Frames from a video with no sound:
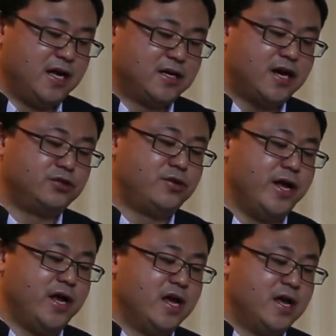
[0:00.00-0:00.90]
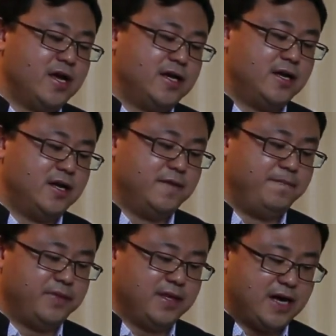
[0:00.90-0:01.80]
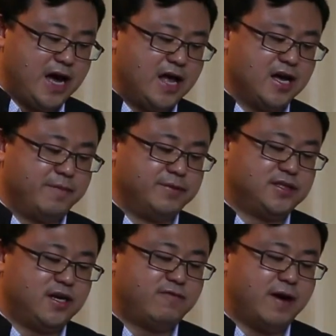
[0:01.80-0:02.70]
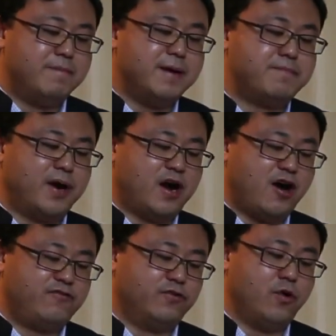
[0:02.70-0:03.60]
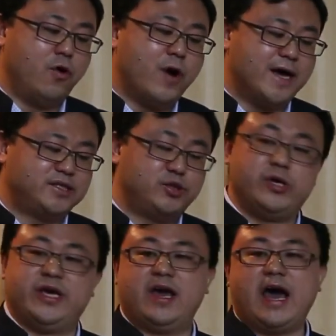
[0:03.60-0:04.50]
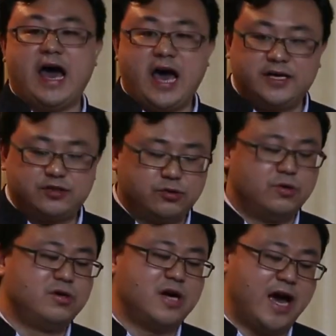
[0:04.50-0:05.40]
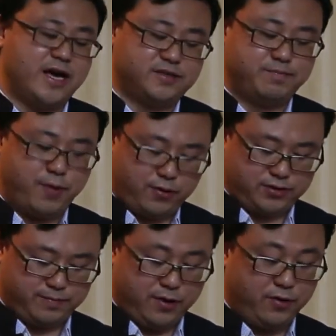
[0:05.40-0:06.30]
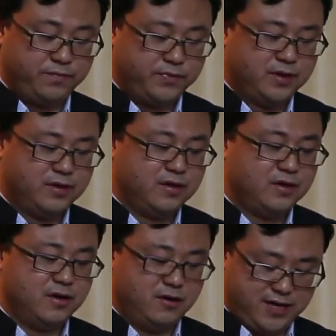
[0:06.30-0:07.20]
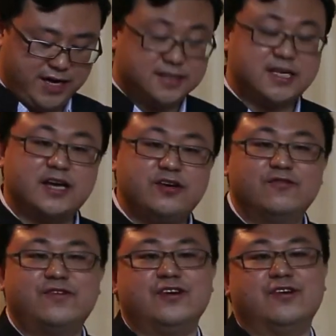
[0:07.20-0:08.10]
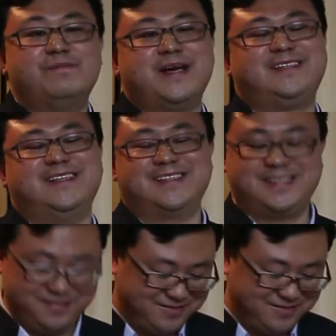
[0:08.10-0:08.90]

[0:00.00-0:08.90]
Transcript: country, an observer member of OIC as soon as possible. Okay, thank you for your patience.